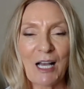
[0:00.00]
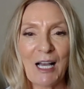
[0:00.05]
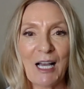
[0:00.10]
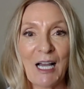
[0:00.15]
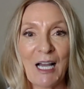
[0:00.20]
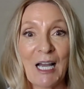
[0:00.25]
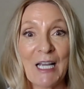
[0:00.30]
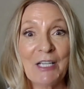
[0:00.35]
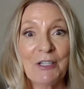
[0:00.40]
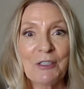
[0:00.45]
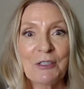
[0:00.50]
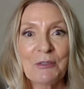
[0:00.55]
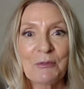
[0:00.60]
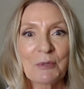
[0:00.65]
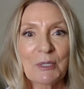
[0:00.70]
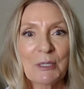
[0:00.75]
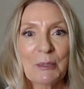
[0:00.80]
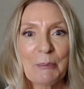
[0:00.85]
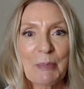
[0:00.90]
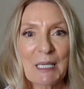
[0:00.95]
I couldn't
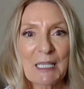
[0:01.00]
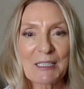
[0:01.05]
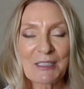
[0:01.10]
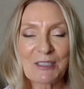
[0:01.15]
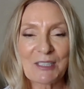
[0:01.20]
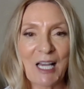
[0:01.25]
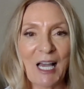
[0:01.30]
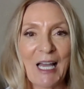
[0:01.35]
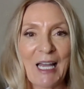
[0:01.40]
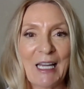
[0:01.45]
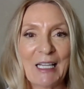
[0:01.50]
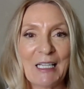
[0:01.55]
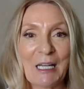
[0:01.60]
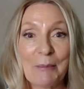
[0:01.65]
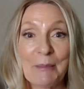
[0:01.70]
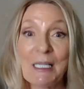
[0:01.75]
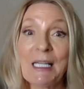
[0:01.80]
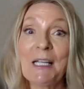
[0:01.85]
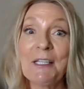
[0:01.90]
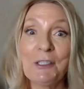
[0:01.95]
really pick a side. I
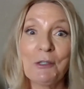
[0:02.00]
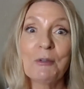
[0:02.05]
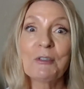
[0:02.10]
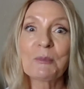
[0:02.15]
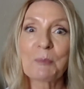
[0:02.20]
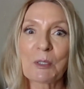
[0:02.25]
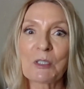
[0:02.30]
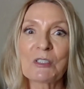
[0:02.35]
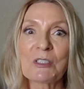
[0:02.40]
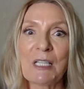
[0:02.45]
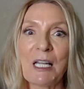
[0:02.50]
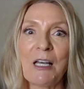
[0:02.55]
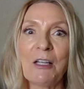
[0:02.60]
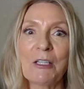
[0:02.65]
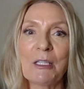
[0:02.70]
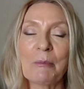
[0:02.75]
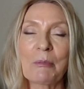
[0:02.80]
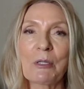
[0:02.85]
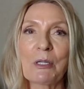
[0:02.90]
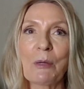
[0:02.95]
mean, I know his
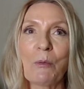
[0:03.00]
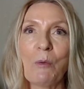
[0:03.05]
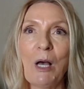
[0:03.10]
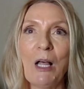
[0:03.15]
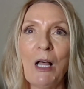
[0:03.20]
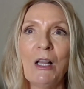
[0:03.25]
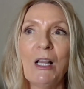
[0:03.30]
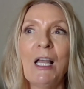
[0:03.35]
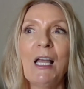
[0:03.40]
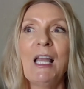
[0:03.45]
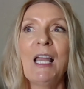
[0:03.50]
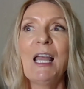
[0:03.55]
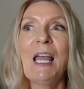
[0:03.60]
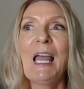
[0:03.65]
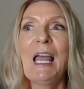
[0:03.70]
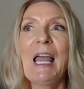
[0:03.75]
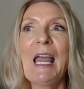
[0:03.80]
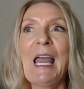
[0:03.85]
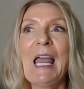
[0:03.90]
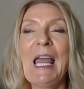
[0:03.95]
personality pretty well,
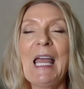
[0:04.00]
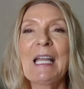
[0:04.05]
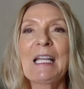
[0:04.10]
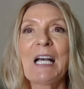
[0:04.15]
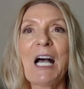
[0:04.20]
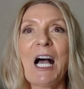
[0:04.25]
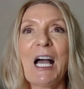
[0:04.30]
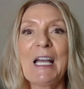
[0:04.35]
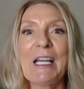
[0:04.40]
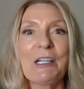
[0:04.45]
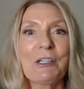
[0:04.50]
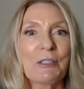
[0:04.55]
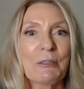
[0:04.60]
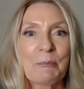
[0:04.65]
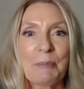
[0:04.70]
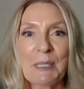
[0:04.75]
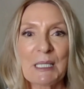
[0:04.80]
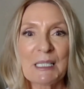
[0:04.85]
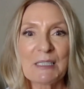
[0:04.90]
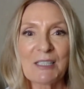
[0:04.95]
and I
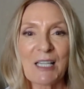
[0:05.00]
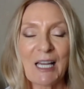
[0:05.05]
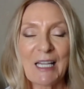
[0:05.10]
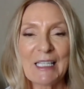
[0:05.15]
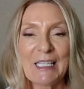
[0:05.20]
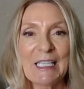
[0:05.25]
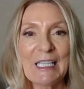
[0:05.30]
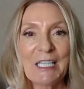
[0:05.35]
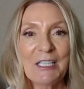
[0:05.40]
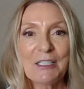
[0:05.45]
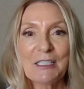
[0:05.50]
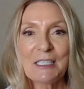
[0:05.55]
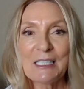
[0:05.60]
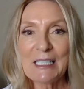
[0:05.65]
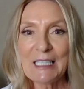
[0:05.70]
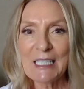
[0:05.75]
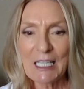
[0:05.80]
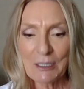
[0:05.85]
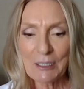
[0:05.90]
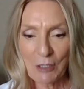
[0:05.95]
couldn't pick a side. He
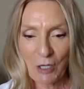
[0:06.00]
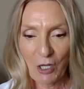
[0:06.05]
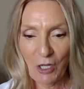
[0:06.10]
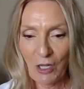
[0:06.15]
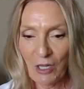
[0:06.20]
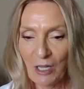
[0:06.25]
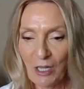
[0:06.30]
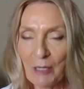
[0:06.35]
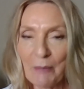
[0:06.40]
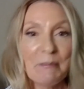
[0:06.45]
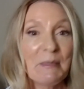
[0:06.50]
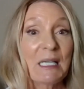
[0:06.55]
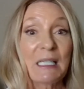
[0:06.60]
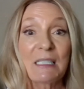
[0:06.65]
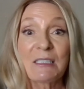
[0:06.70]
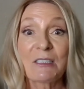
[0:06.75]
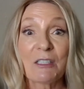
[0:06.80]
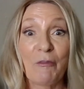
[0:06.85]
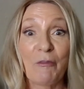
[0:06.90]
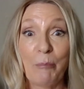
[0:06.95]
had a
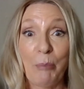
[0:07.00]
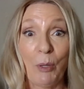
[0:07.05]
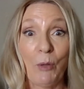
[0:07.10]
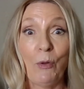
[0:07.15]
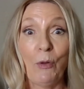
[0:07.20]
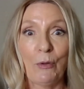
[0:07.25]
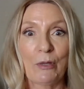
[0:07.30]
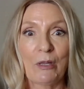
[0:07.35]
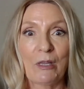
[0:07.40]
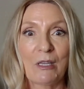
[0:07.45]
mix of both.